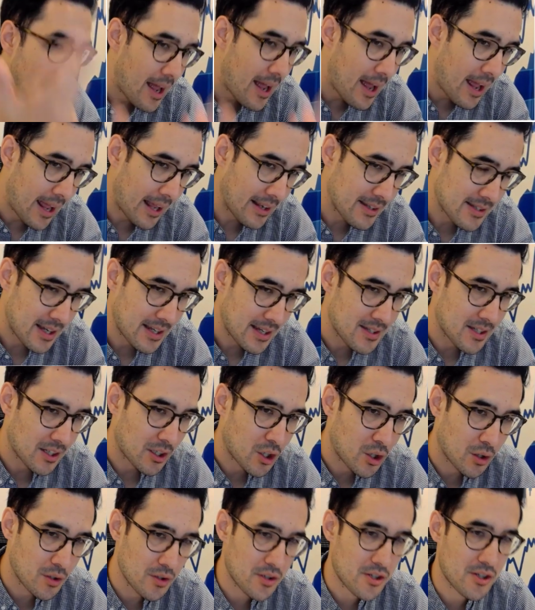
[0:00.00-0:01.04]
As, as a
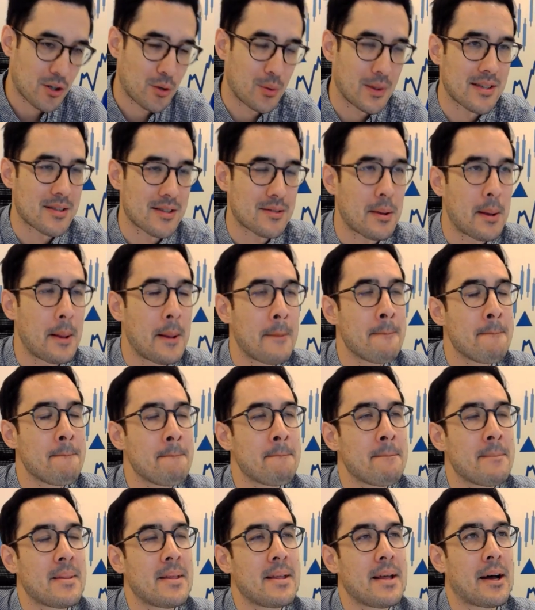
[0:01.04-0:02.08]
consequence,
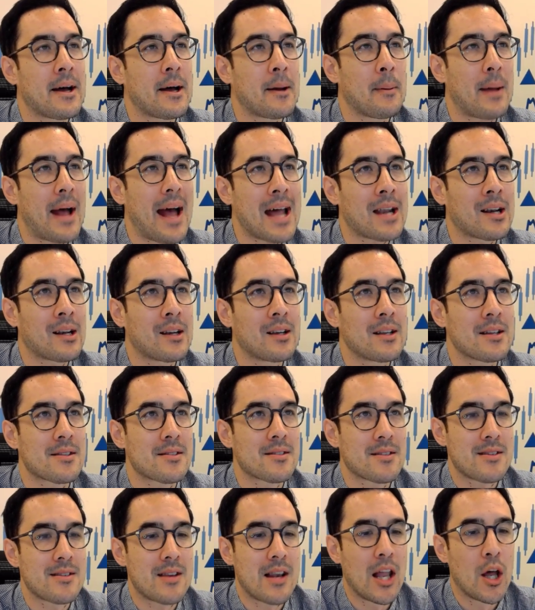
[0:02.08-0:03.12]
uh,
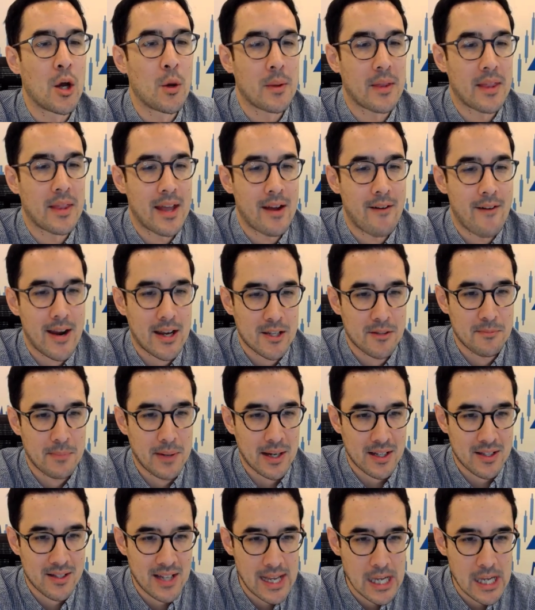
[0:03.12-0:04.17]
analysts lower their
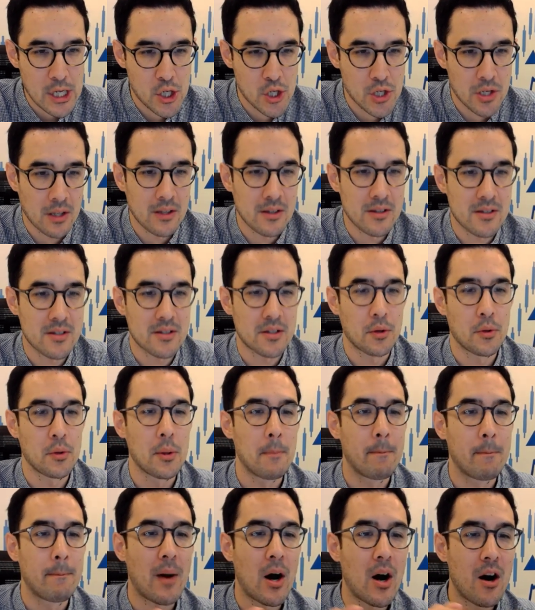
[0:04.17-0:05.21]
expectations, so the
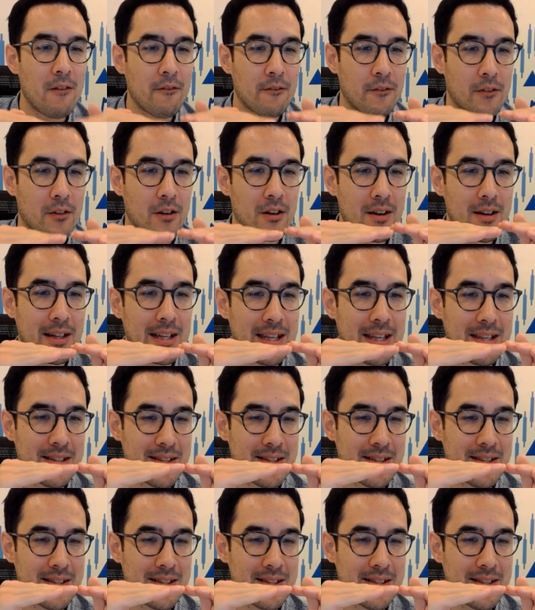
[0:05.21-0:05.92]
bar for earnings